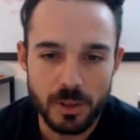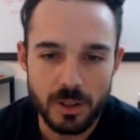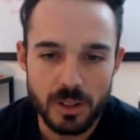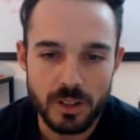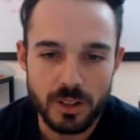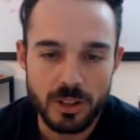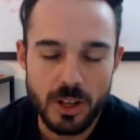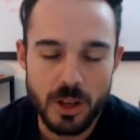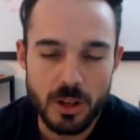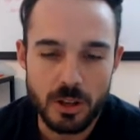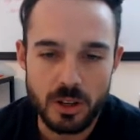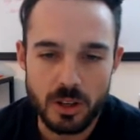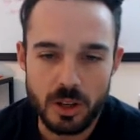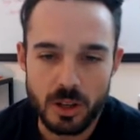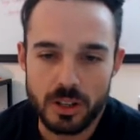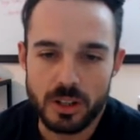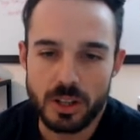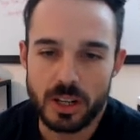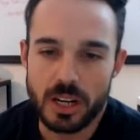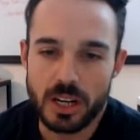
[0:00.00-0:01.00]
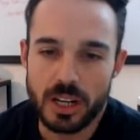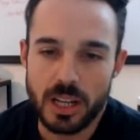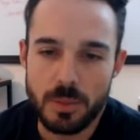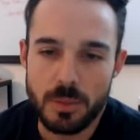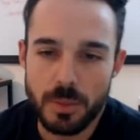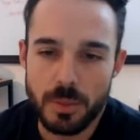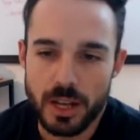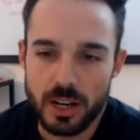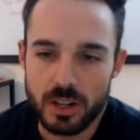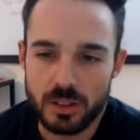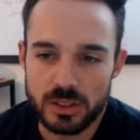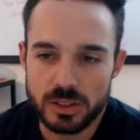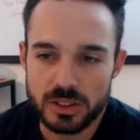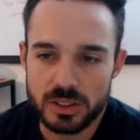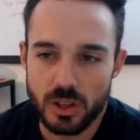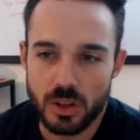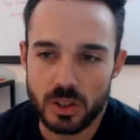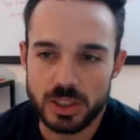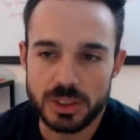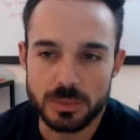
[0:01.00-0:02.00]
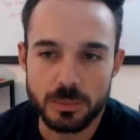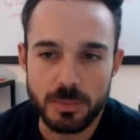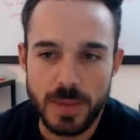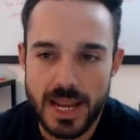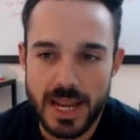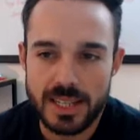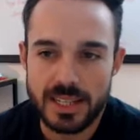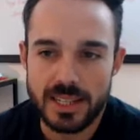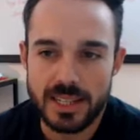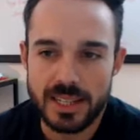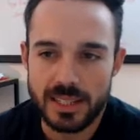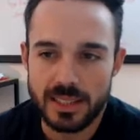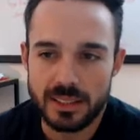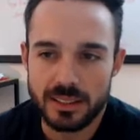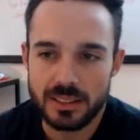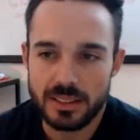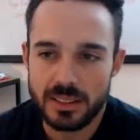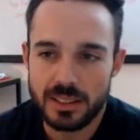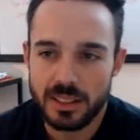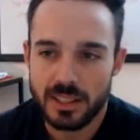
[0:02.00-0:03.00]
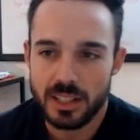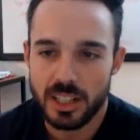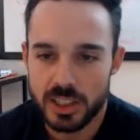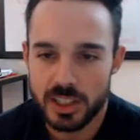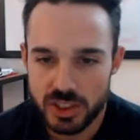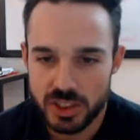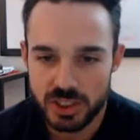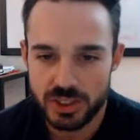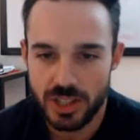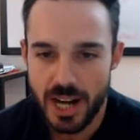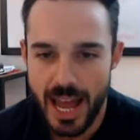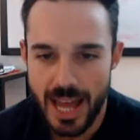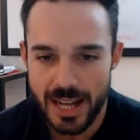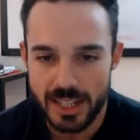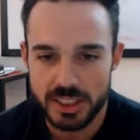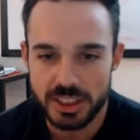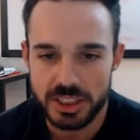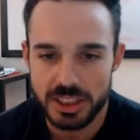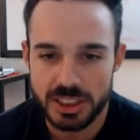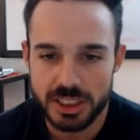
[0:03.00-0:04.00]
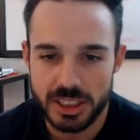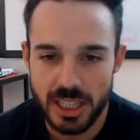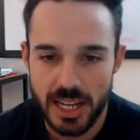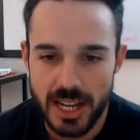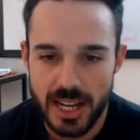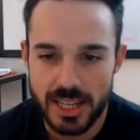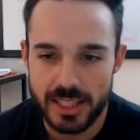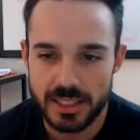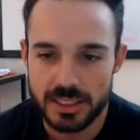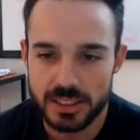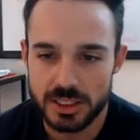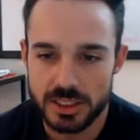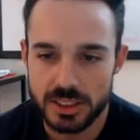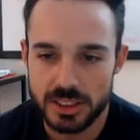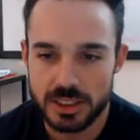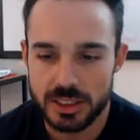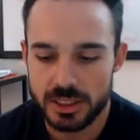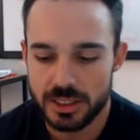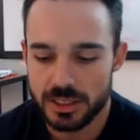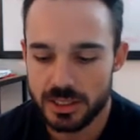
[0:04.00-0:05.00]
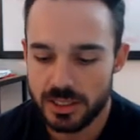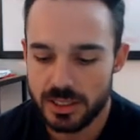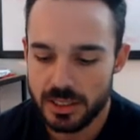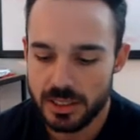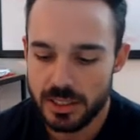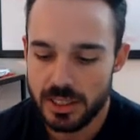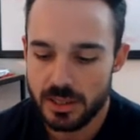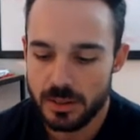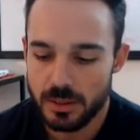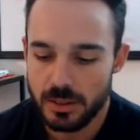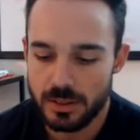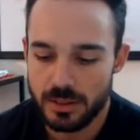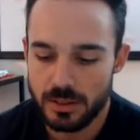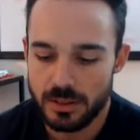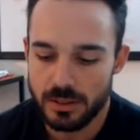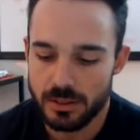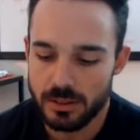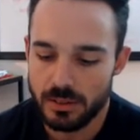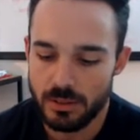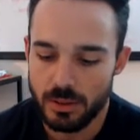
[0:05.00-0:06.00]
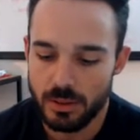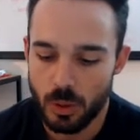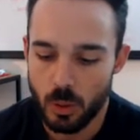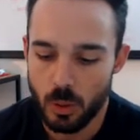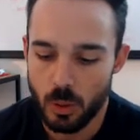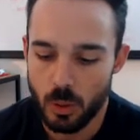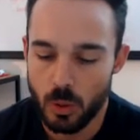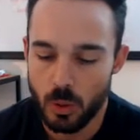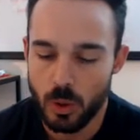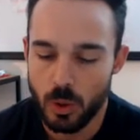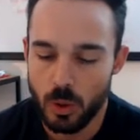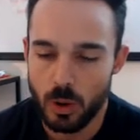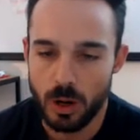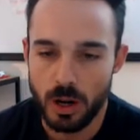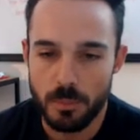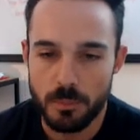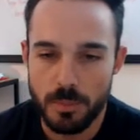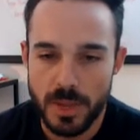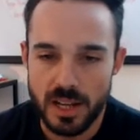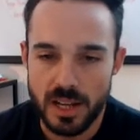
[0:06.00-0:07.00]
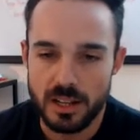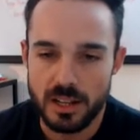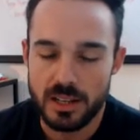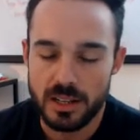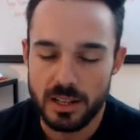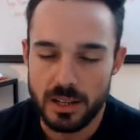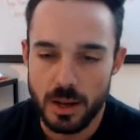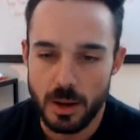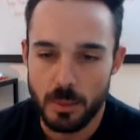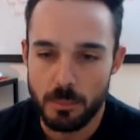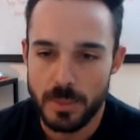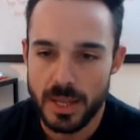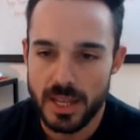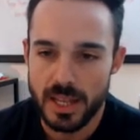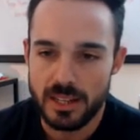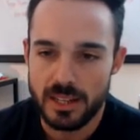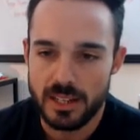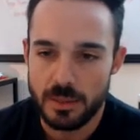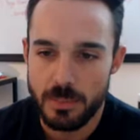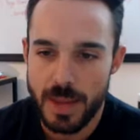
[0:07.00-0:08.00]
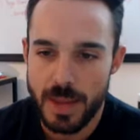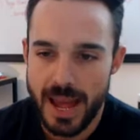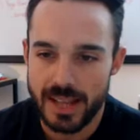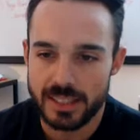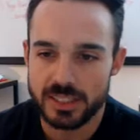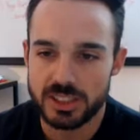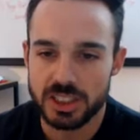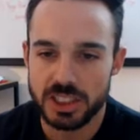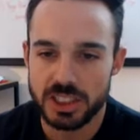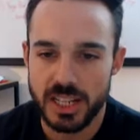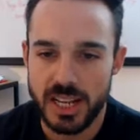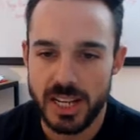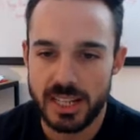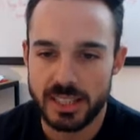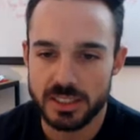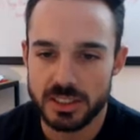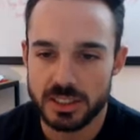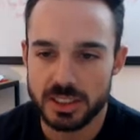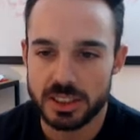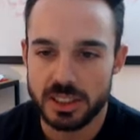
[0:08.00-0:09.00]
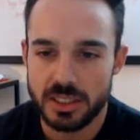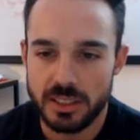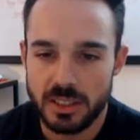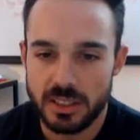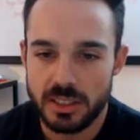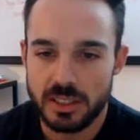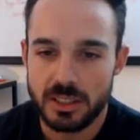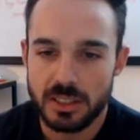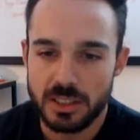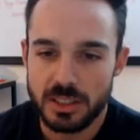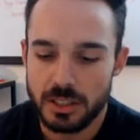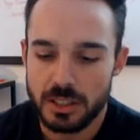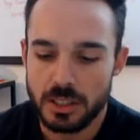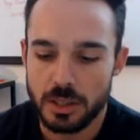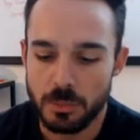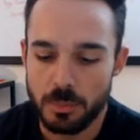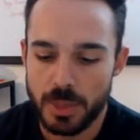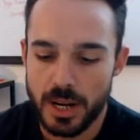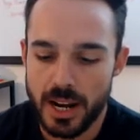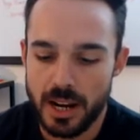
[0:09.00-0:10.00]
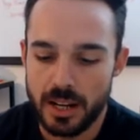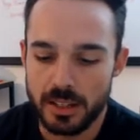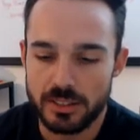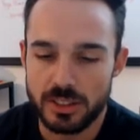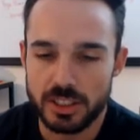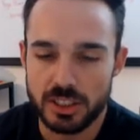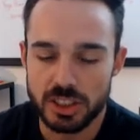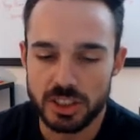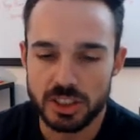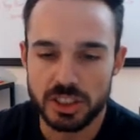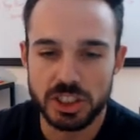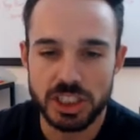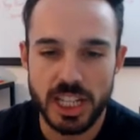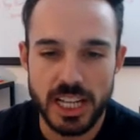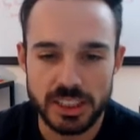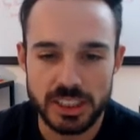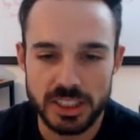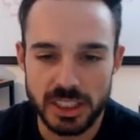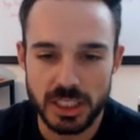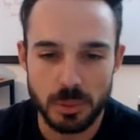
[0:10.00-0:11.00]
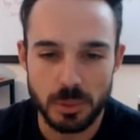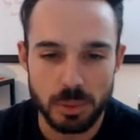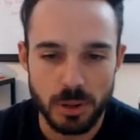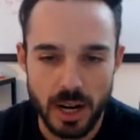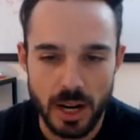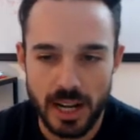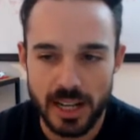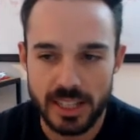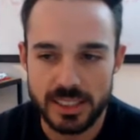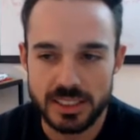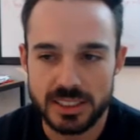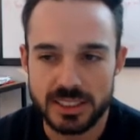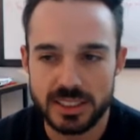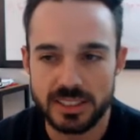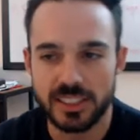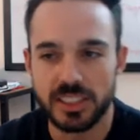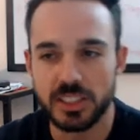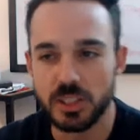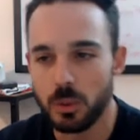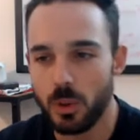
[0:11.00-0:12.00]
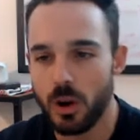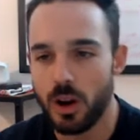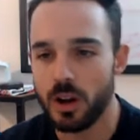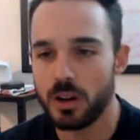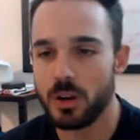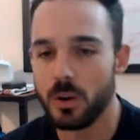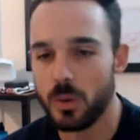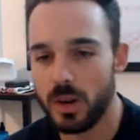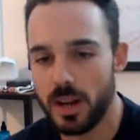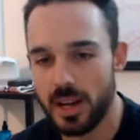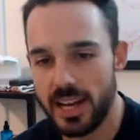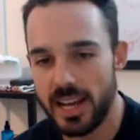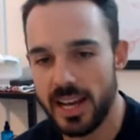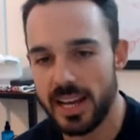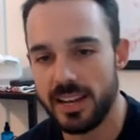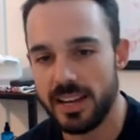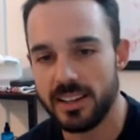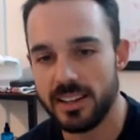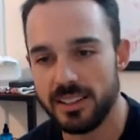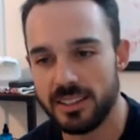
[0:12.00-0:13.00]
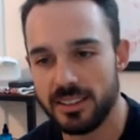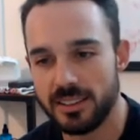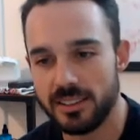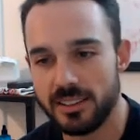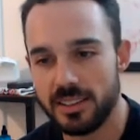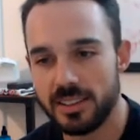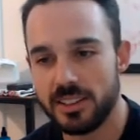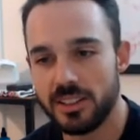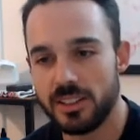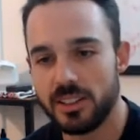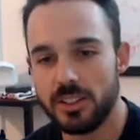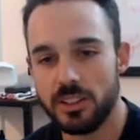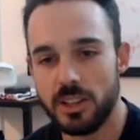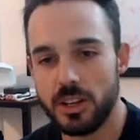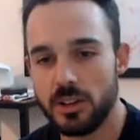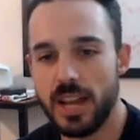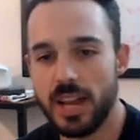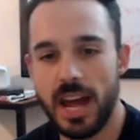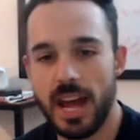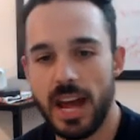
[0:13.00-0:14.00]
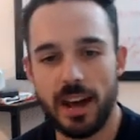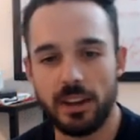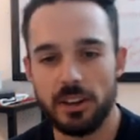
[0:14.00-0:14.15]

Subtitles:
You're going to get better results making a strategy change or a min and a max change compared to just changing your price, and then you walk away and now